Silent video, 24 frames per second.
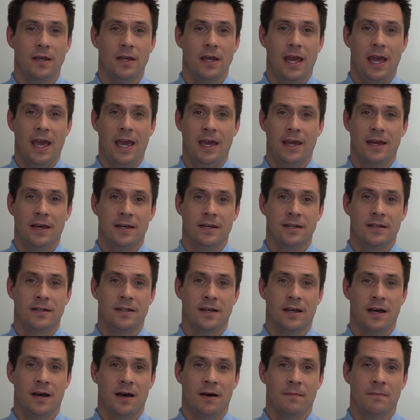And
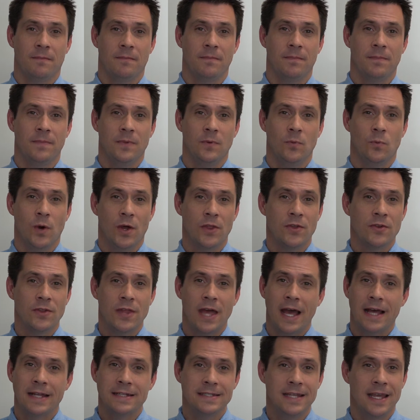whether
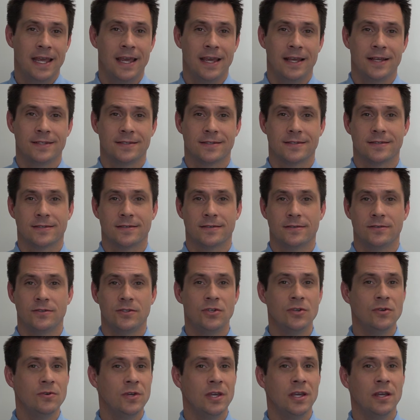that takes
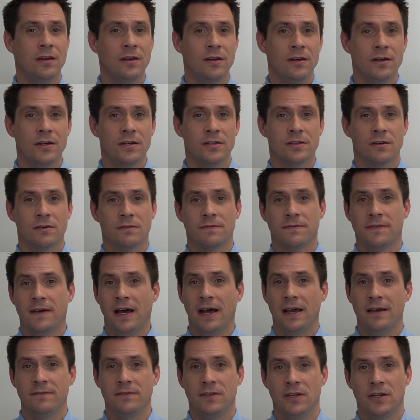2 years or
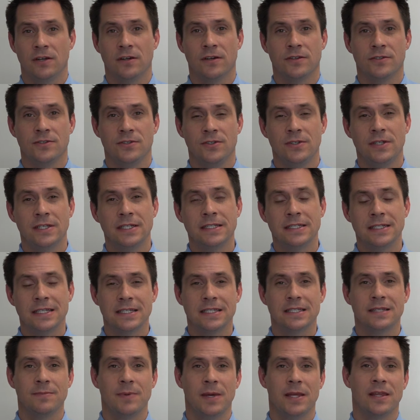5 years, you can
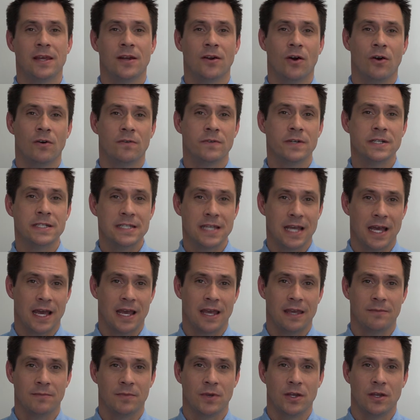anticipate that over
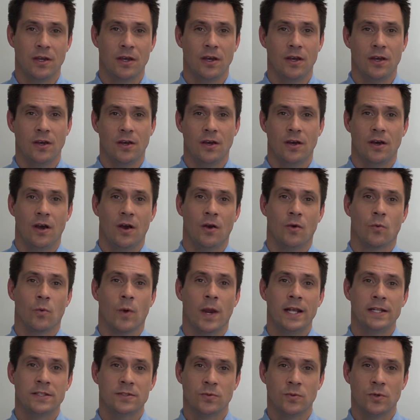time,
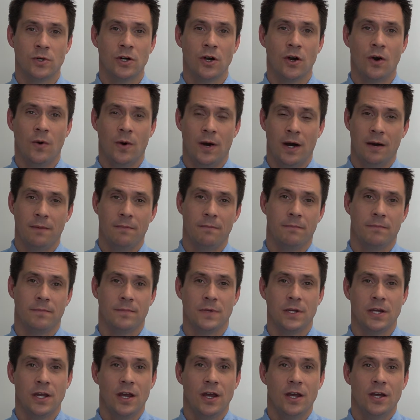rates will go up.
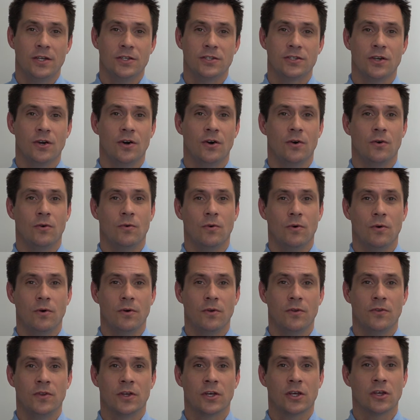So
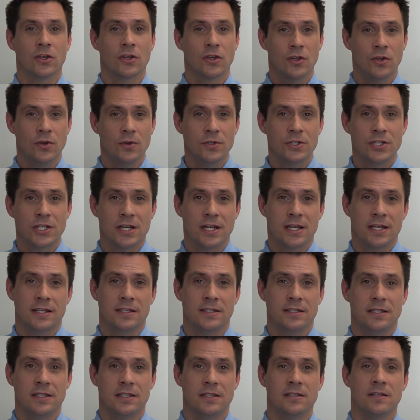the conclusion
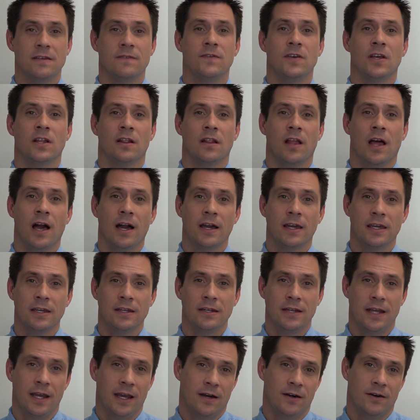is if you lock
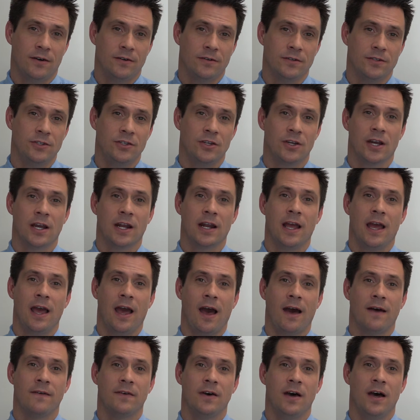in now, you're going to
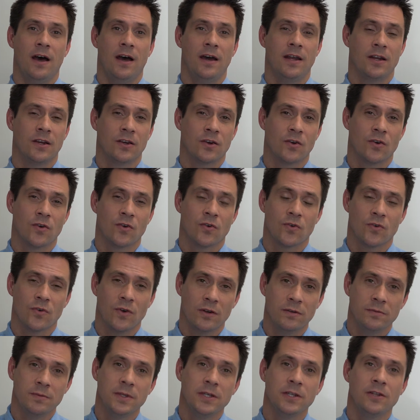have an
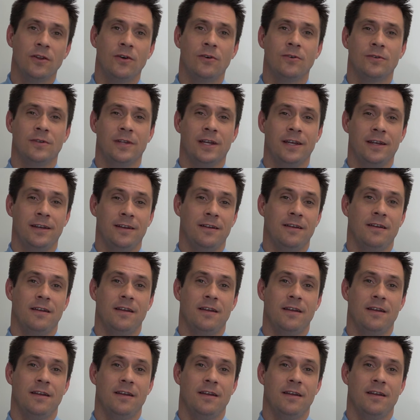incredibly low rate